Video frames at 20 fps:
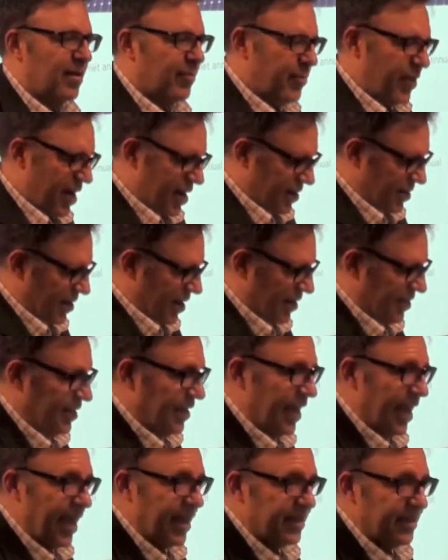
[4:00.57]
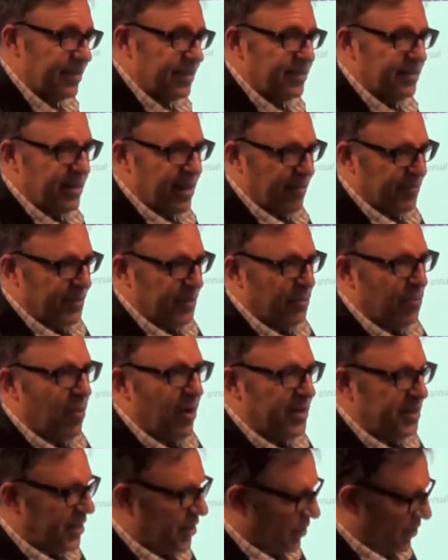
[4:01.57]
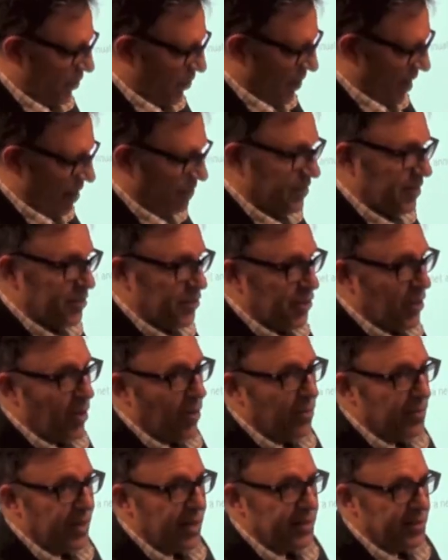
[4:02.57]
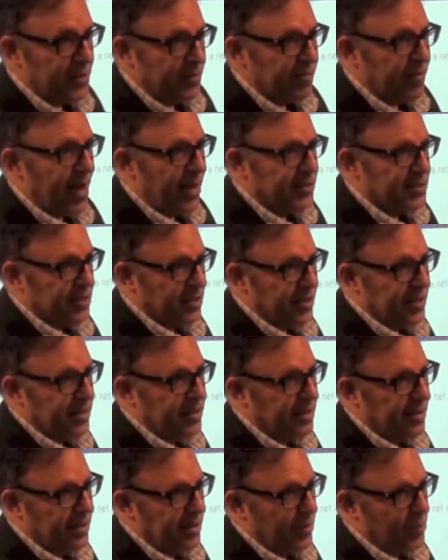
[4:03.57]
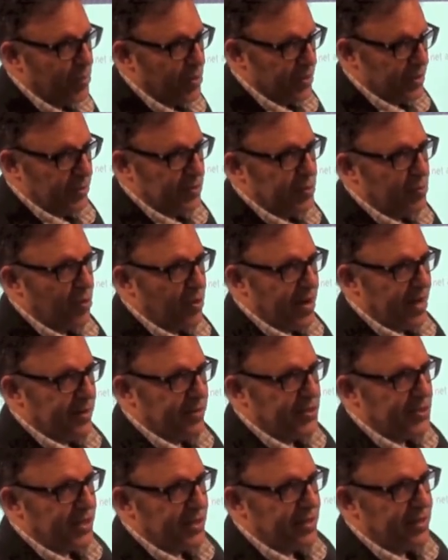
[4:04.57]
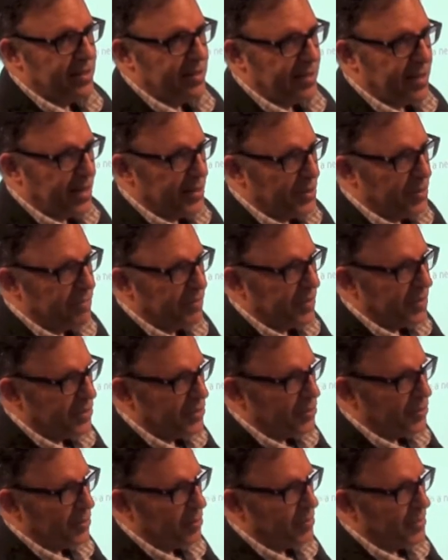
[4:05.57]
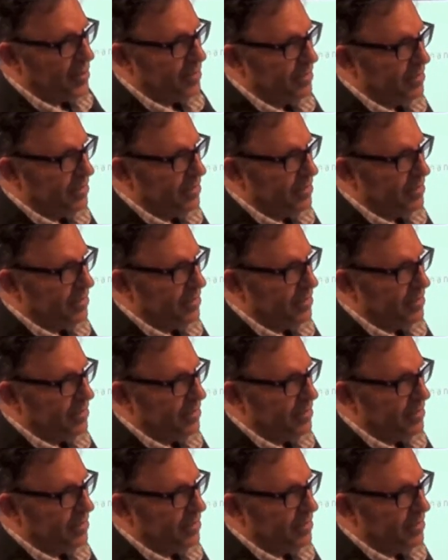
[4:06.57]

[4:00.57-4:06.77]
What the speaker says: but at the end, after your 1 year, you have to show that you've actually produced more energy than you've consumed.